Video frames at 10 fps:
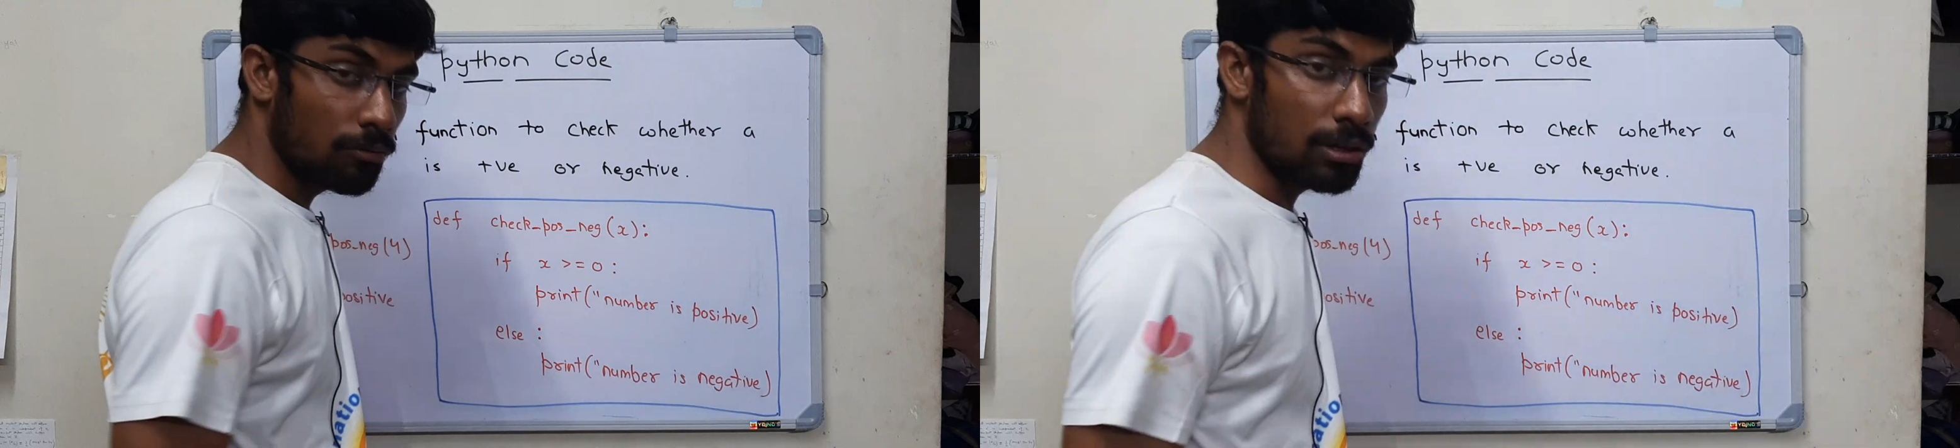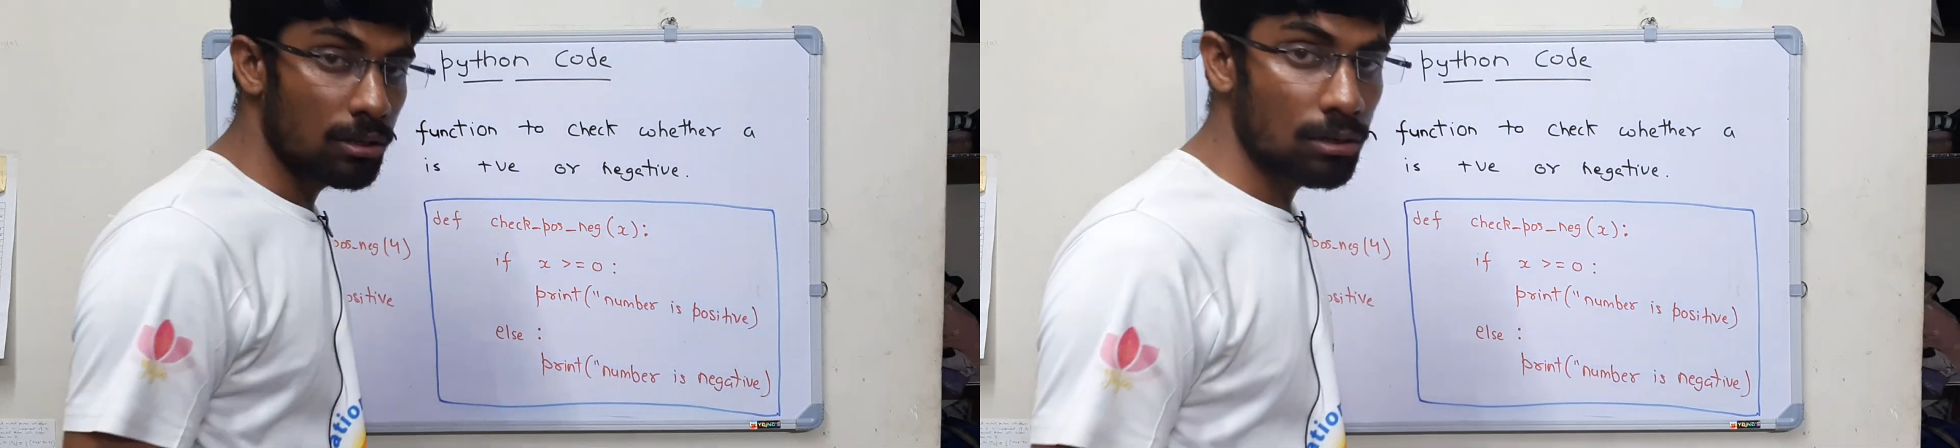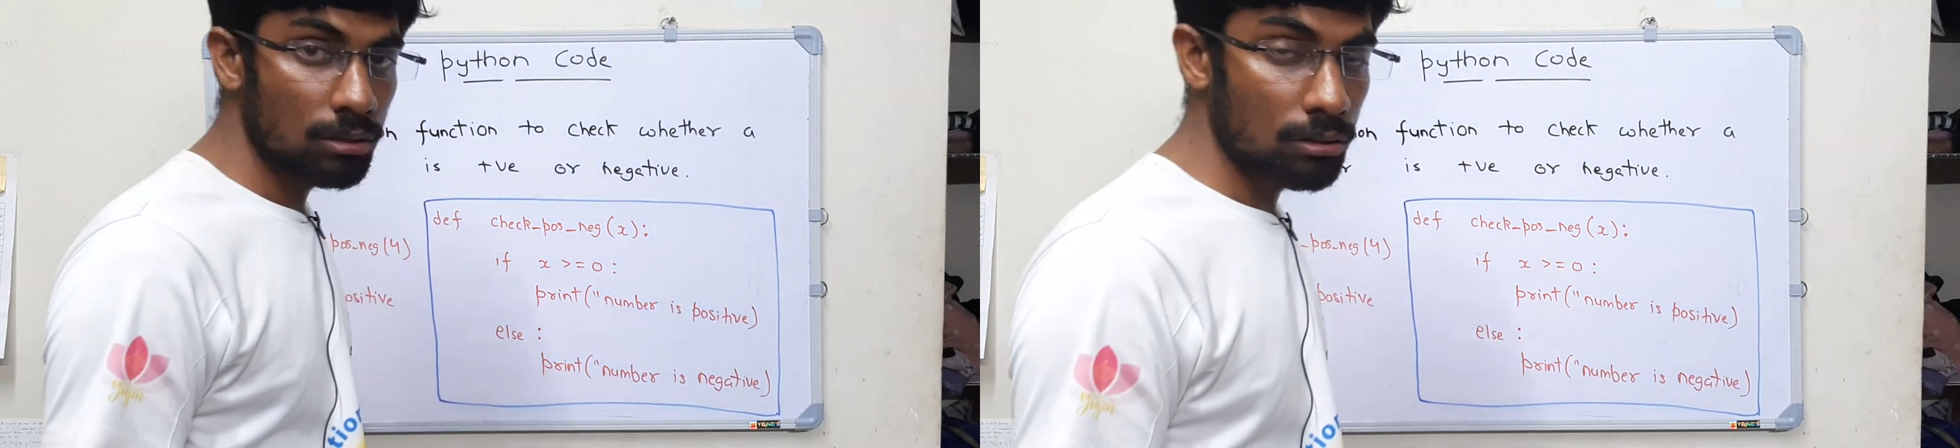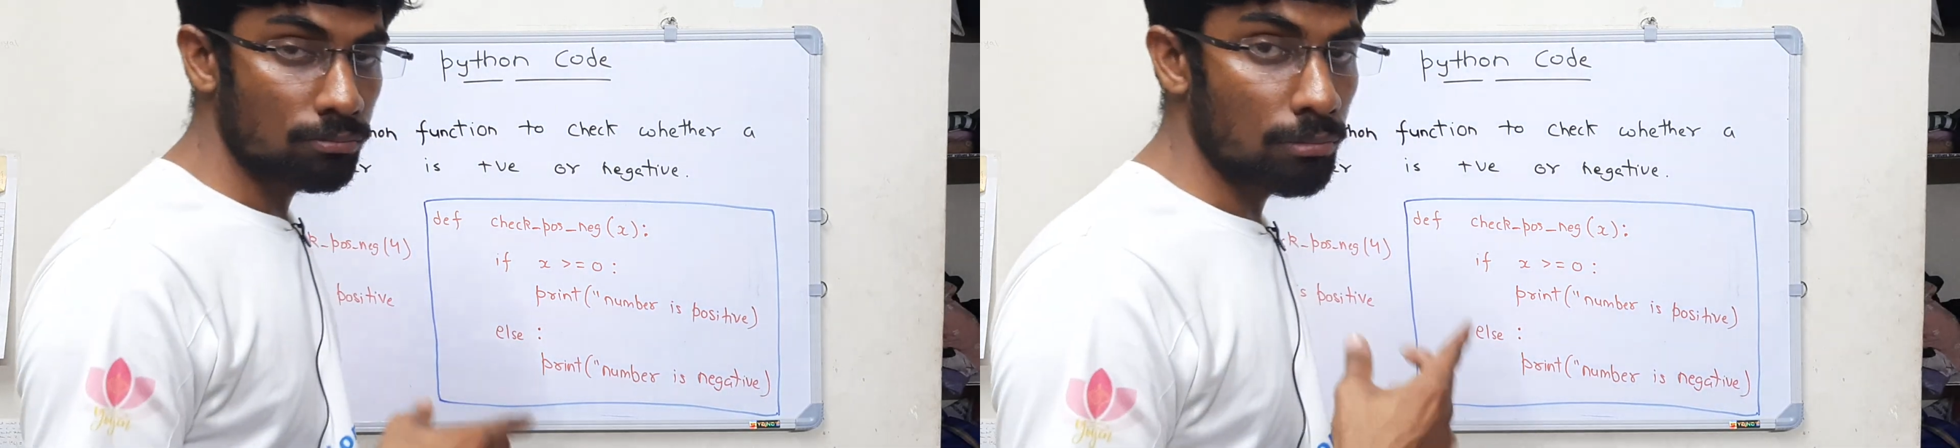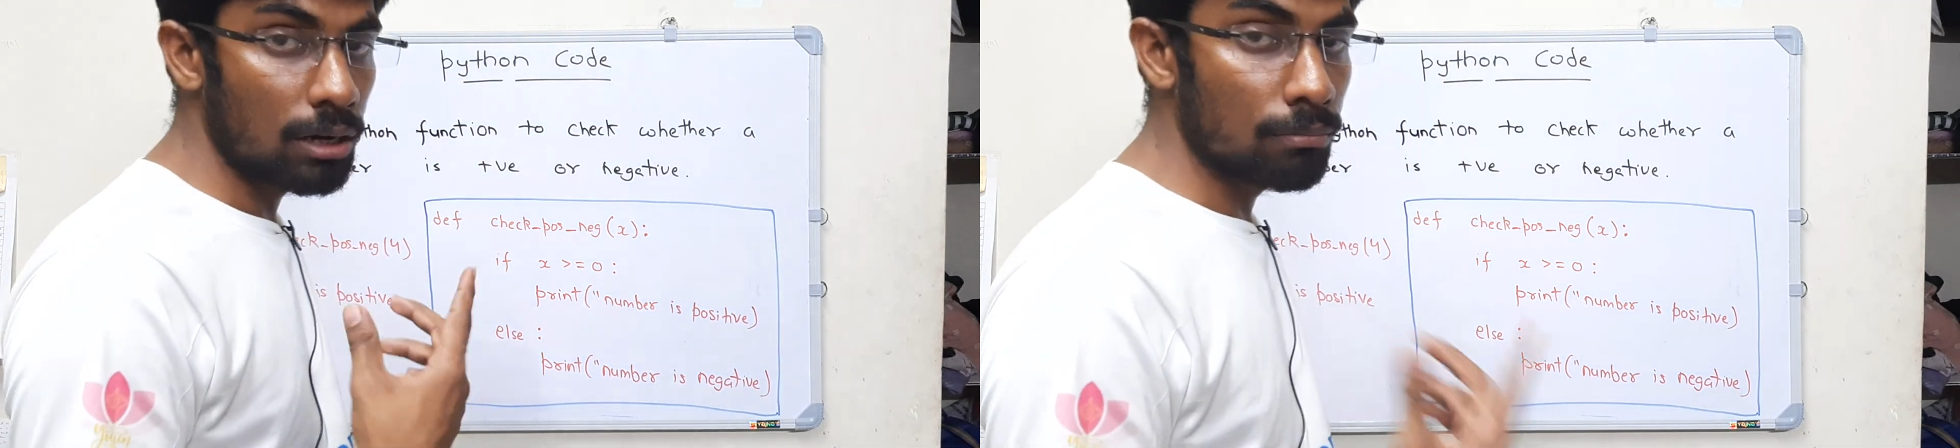whether
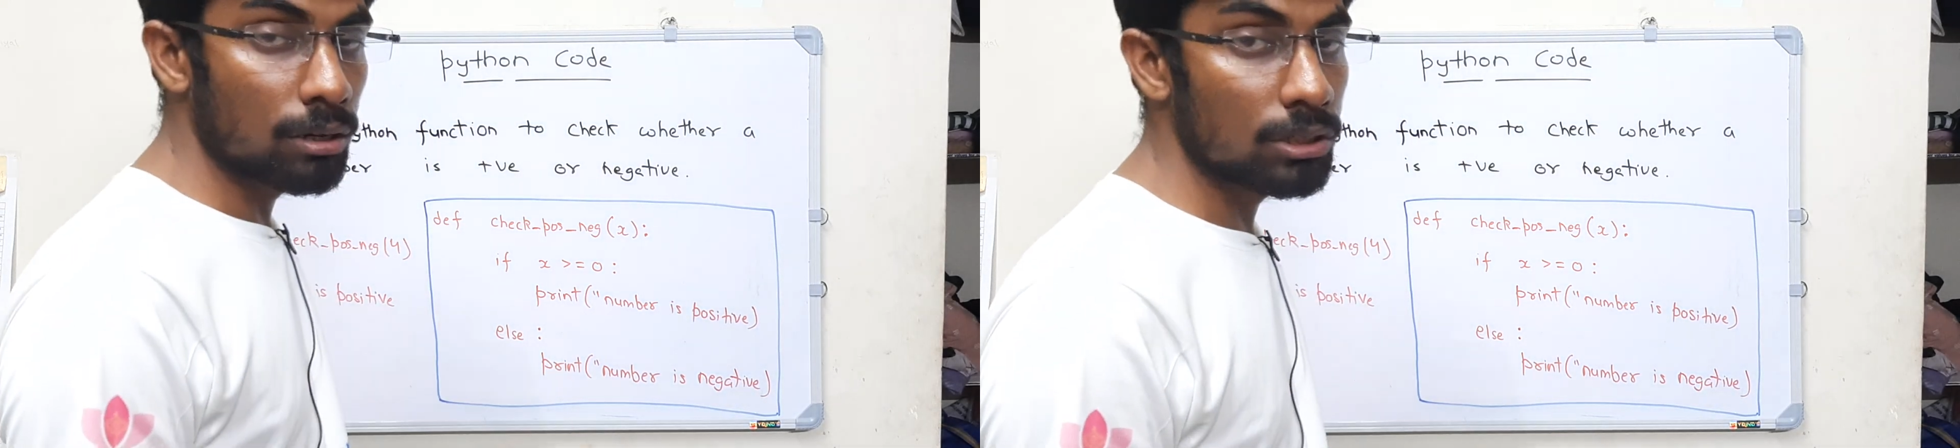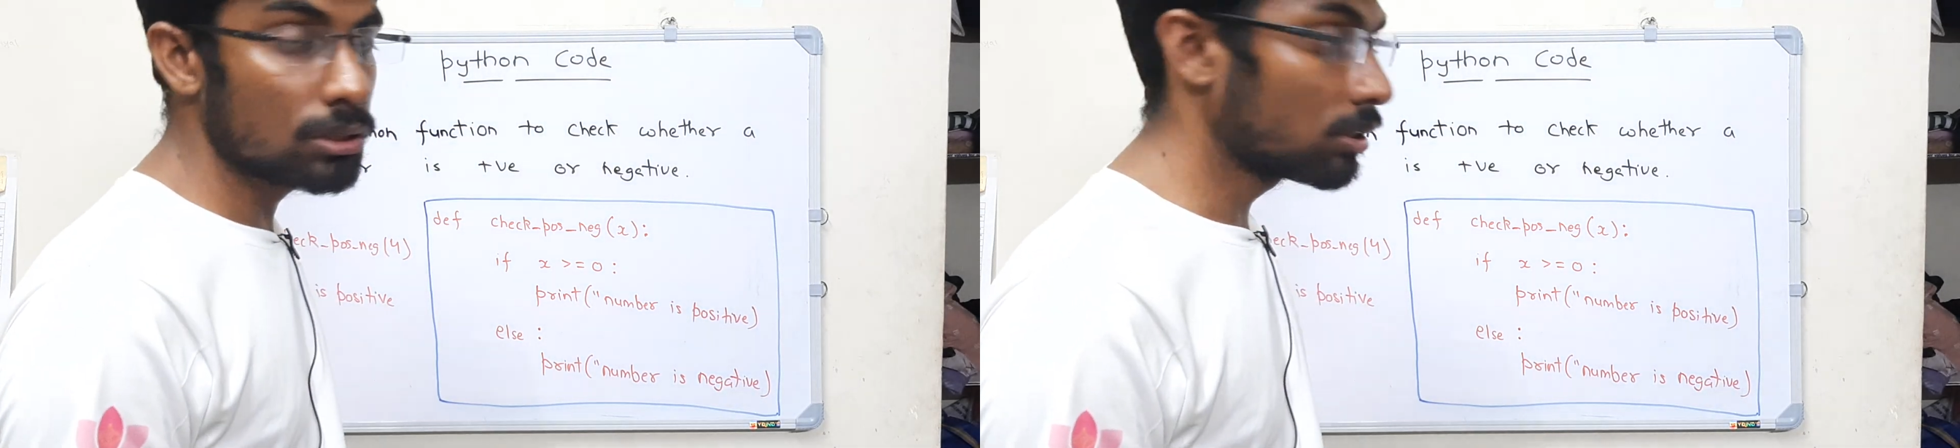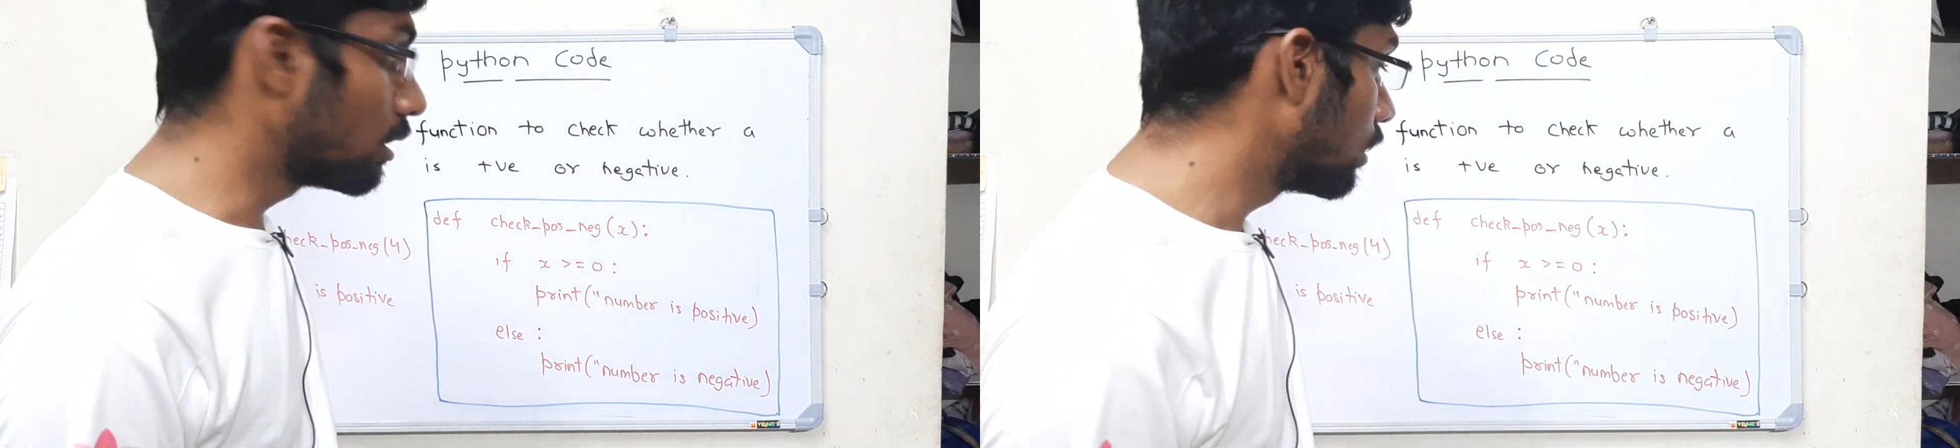my number is